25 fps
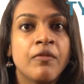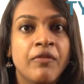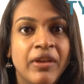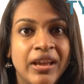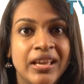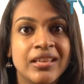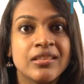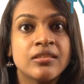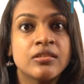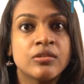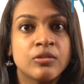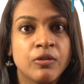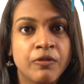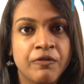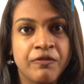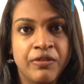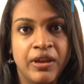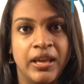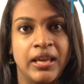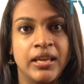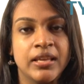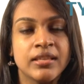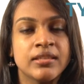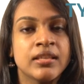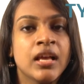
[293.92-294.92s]

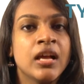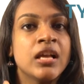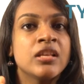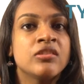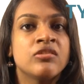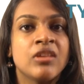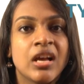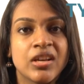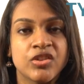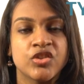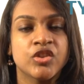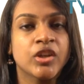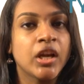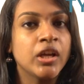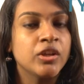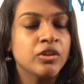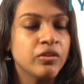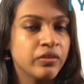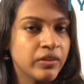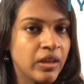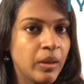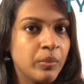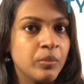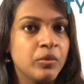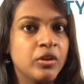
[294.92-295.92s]
face-to-face, such kind
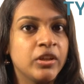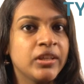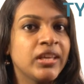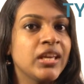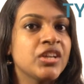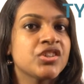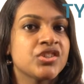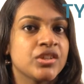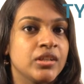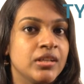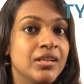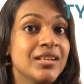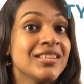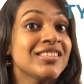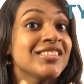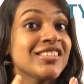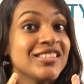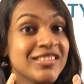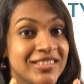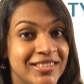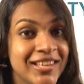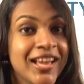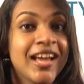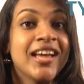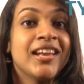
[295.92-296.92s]
of communication as
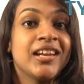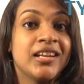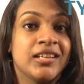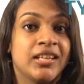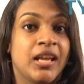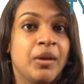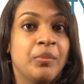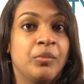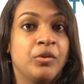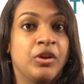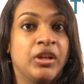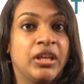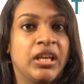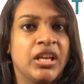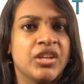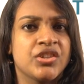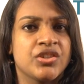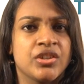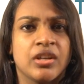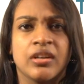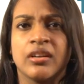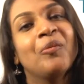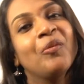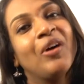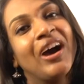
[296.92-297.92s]
direct
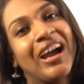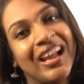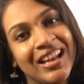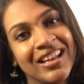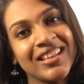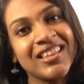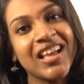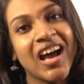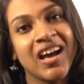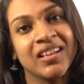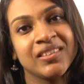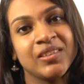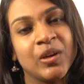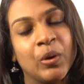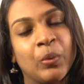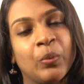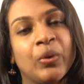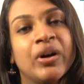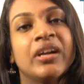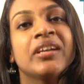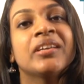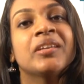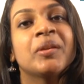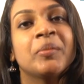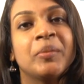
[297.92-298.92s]
communication. While the other
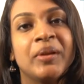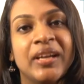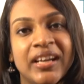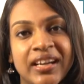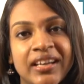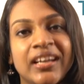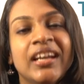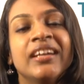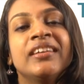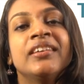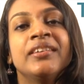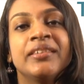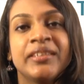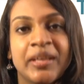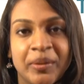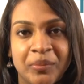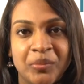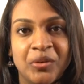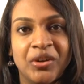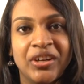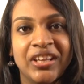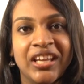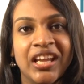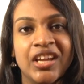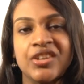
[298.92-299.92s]
one, mediated
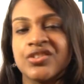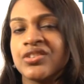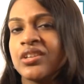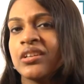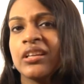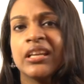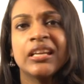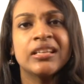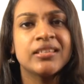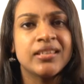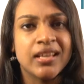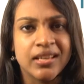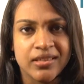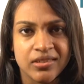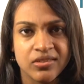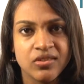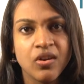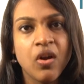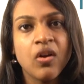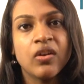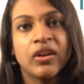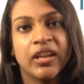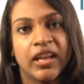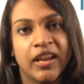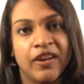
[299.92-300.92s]
communication, it does
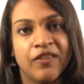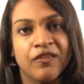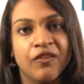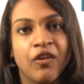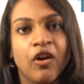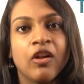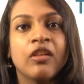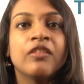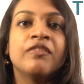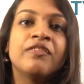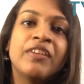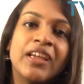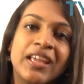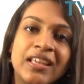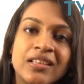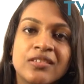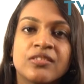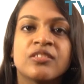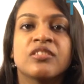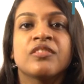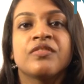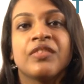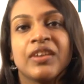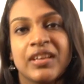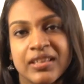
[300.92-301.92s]
not involve
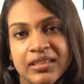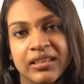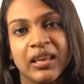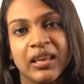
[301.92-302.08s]
face-to-face